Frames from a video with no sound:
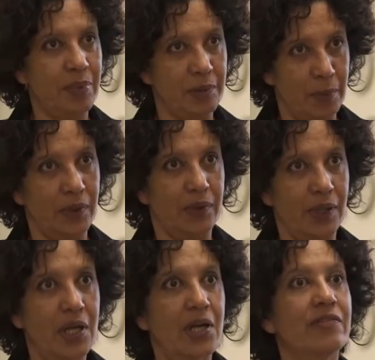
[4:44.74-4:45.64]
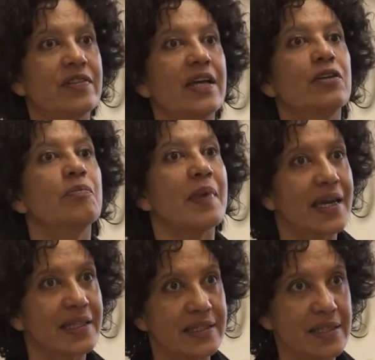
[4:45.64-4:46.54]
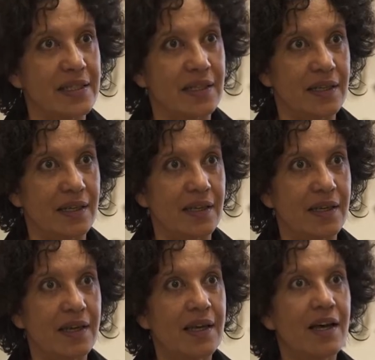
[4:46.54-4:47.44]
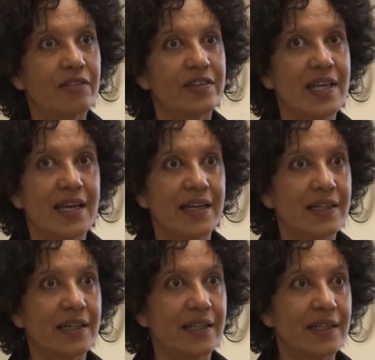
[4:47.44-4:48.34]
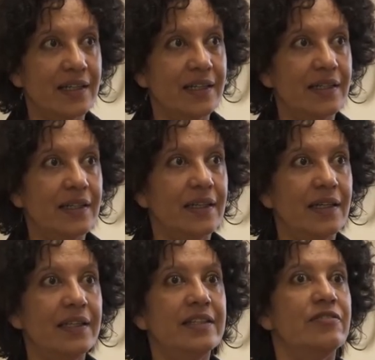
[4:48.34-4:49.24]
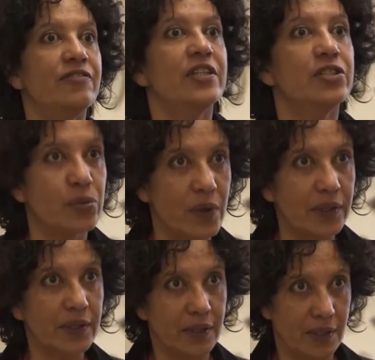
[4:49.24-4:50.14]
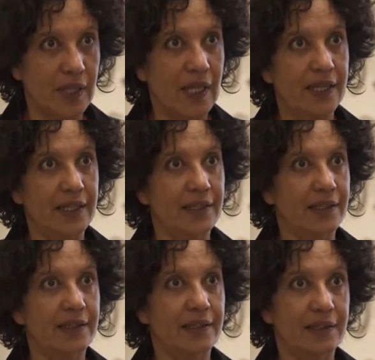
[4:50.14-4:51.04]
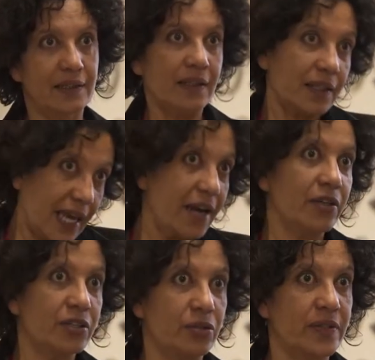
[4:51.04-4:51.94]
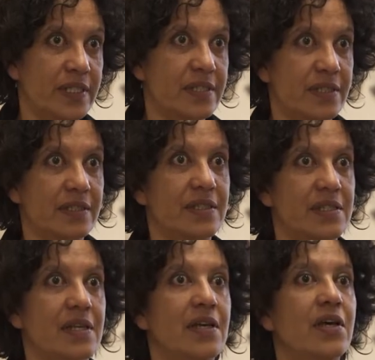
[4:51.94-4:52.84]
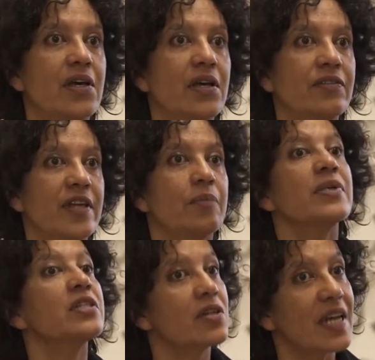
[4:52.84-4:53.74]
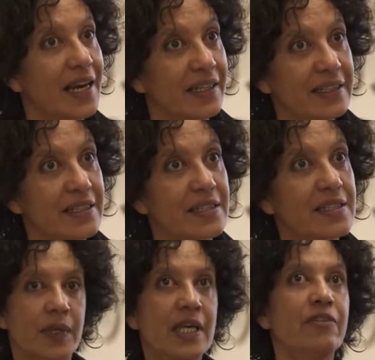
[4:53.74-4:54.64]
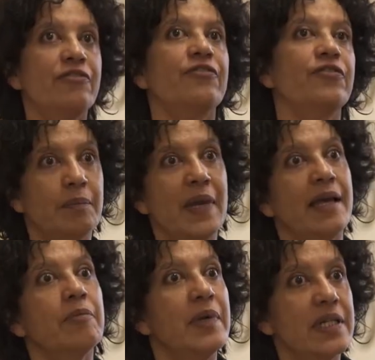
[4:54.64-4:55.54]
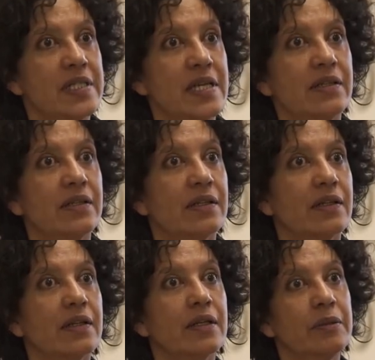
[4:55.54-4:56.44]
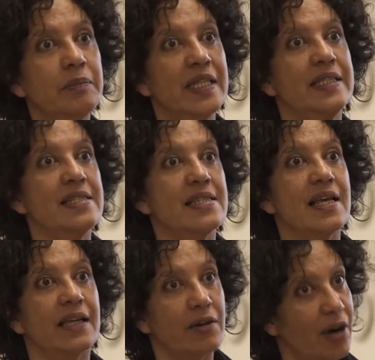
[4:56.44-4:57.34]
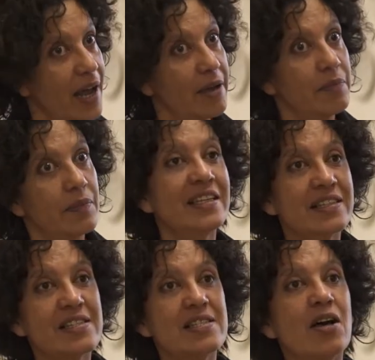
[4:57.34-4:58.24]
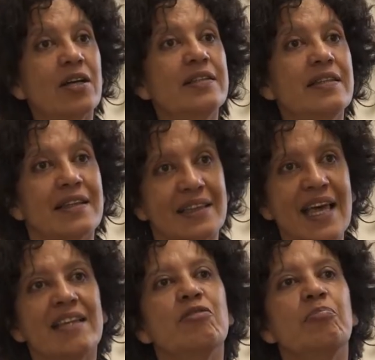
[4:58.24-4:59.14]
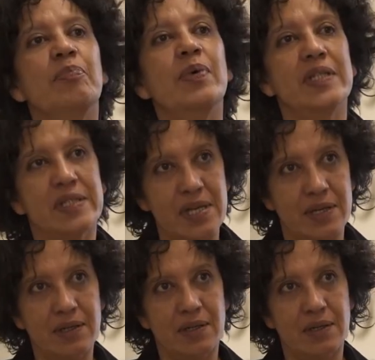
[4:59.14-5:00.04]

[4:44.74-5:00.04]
people of their humanity, of their uh, individual uh, characteristics of their personalities. If black person commits a crime, it's not that person